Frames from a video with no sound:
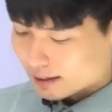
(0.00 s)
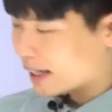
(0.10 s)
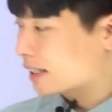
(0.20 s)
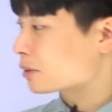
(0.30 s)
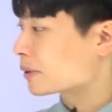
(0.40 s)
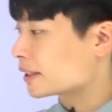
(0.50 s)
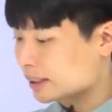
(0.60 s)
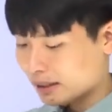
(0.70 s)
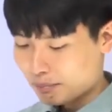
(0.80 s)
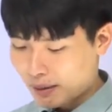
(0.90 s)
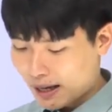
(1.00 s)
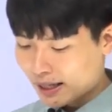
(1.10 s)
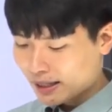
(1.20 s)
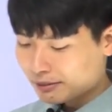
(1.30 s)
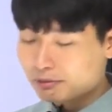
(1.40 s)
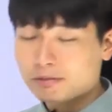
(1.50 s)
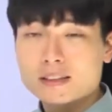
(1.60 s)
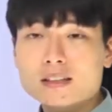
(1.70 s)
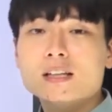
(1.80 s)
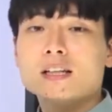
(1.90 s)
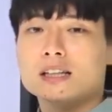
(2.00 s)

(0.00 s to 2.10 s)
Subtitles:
That is where you combine everything.